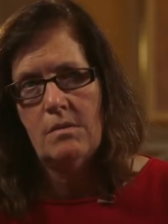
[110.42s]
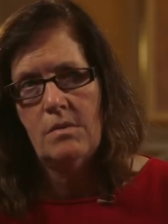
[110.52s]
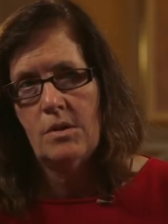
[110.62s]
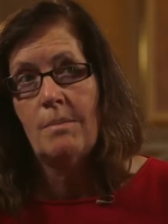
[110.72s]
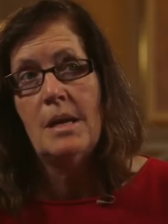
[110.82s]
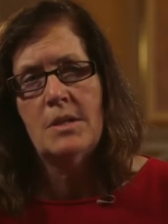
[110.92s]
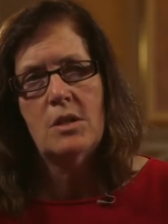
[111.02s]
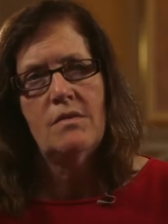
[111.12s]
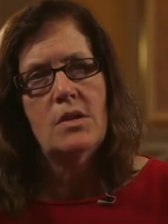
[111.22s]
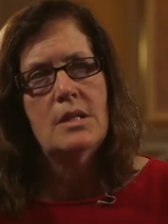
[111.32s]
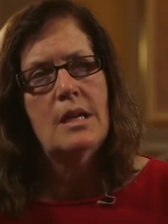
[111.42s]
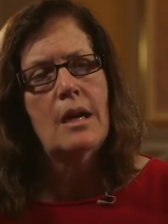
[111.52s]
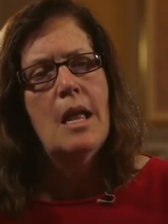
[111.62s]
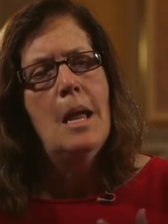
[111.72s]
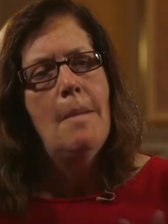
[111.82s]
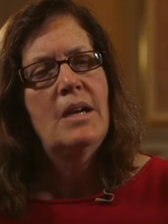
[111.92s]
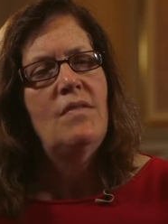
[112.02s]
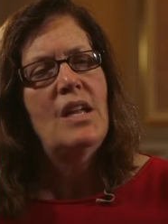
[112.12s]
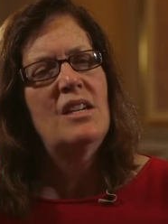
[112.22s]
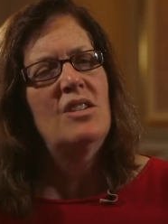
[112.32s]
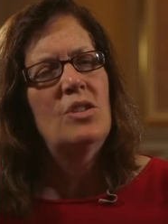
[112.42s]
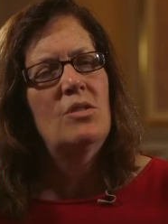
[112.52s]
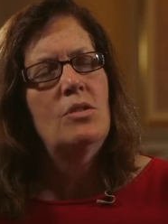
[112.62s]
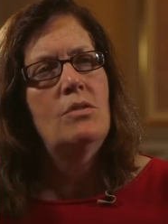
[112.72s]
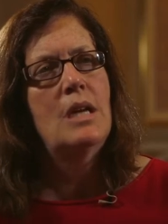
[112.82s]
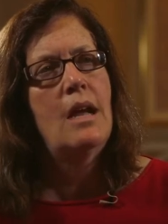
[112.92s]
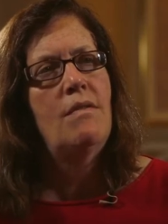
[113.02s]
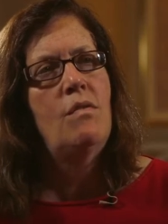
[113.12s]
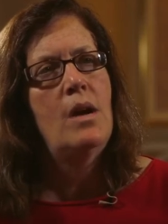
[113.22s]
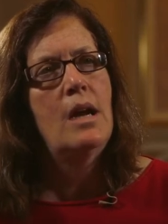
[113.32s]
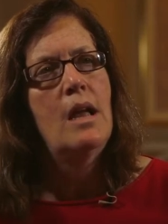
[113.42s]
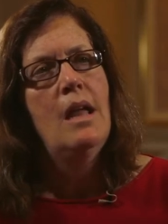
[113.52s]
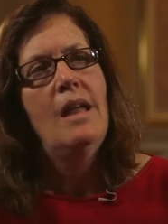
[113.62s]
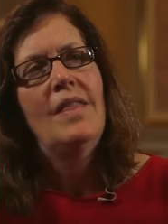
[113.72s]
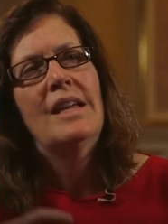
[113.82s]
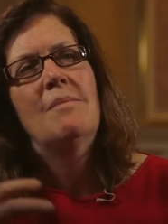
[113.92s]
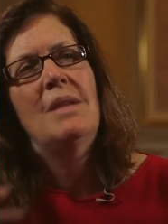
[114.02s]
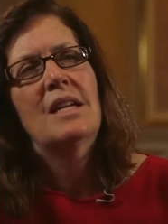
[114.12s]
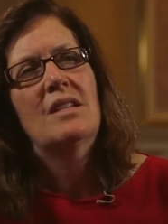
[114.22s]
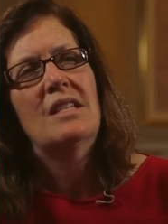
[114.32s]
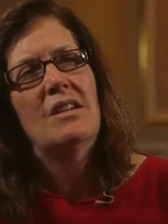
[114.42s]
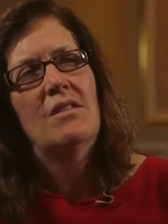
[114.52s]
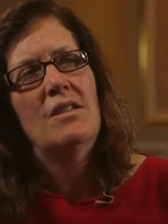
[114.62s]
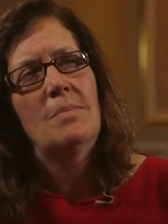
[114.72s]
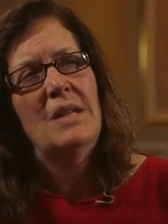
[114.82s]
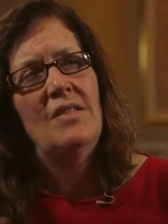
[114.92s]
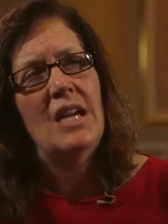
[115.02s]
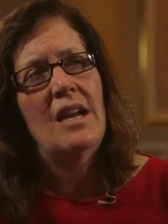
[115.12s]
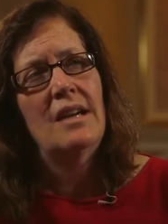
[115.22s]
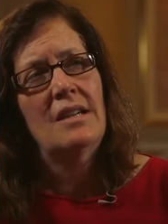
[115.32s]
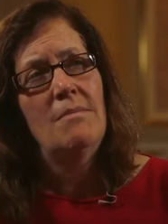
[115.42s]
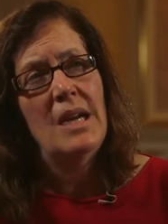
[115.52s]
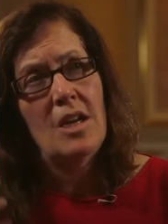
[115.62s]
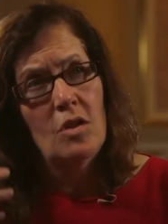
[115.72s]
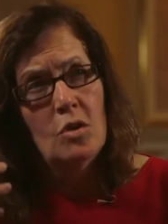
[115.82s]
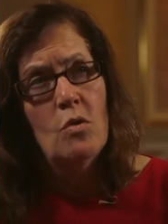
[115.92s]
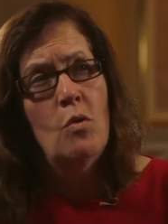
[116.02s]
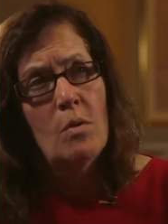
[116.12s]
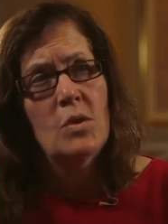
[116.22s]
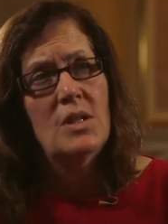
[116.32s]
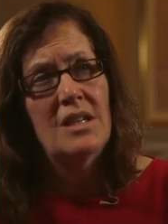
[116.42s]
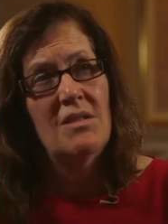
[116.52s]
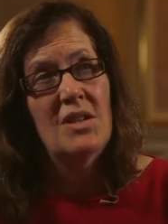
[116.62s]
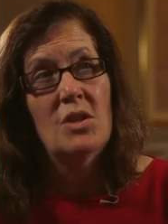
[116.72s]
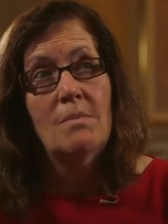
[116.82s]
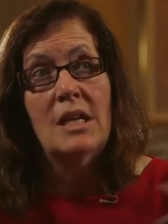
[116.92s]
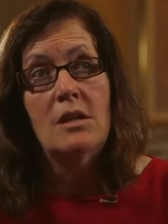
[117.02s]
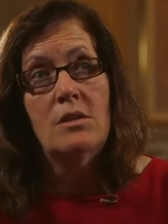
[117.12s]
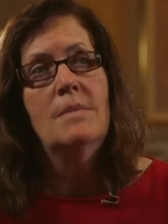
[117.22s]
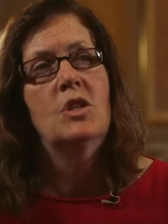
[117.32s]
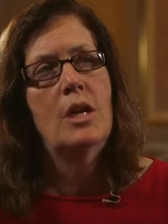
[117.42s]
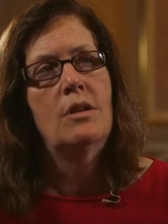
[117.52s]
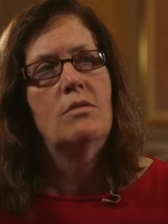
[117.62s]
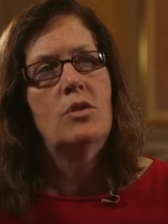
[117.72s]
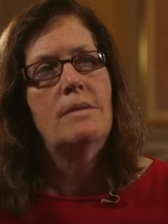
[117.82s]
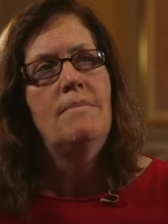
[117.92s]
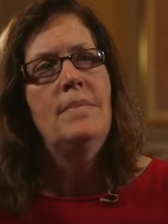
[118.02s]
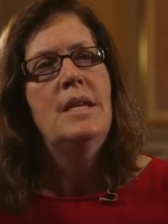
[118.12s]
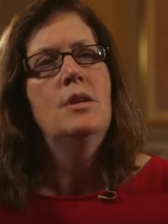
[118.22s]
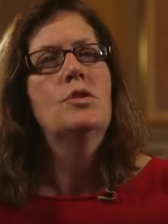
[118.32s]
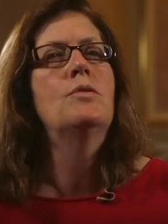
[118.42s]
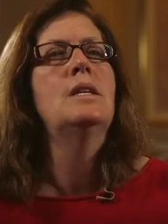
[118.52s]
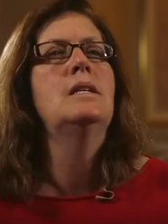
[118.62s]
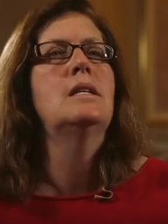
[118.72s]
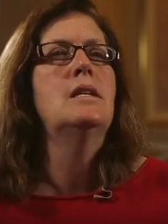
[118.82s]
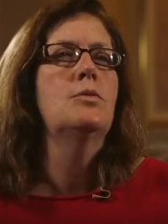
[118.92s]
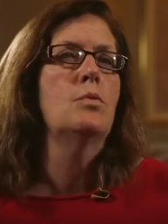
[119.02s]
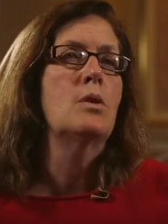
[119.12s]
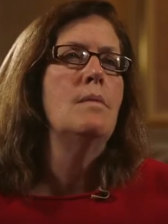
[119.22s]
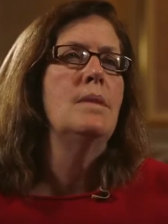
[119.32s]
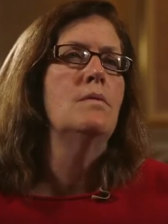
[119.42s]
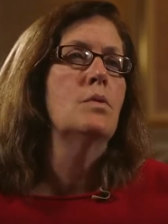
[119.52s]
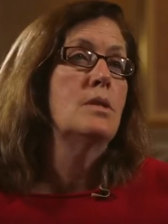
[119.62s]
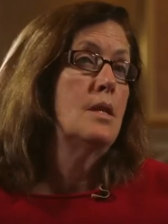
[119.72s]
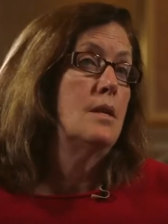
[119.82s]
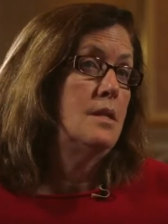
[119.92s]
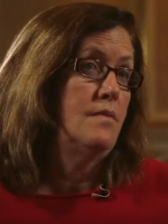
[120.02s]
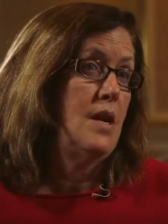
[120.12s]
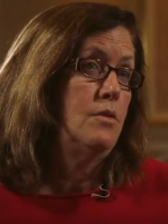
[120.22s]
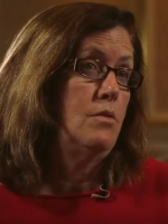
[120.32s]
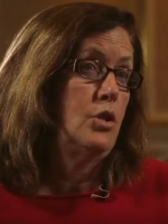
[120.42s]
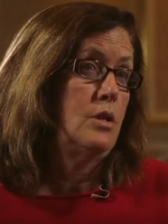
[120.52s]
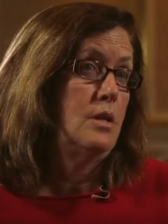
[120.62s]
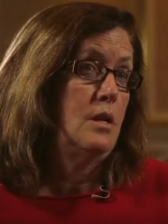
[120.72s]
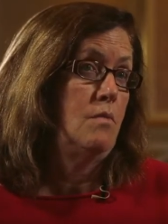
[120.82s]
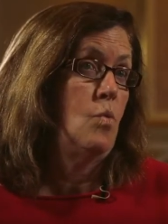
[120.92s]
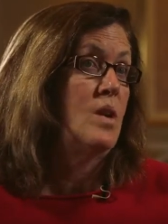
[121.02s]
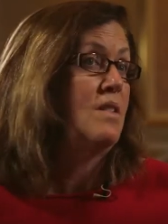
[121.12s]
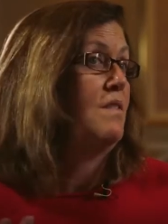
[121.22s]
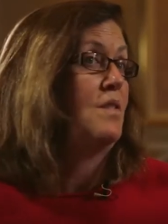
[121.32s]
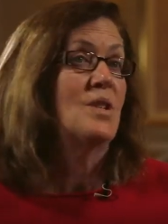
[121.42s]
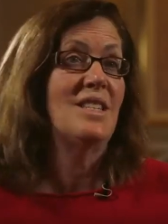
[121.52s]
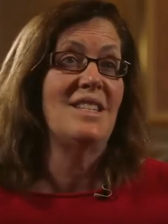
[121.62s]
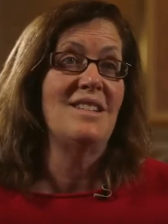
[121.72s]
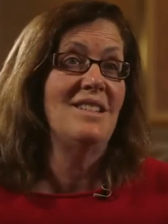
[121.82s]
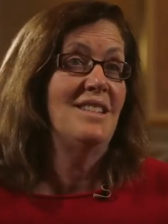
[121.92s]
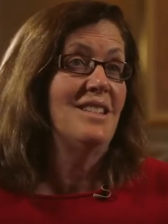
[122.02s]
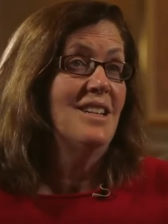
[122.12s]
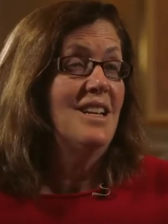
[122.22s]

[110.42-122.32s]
when they're babies, they're very sick. But if they can sort of do it halfway, they can make the steroids, but in the act of making the normal steroids, they're making too much androgen. So these kids will come in with signs of androgen, and one of the first signs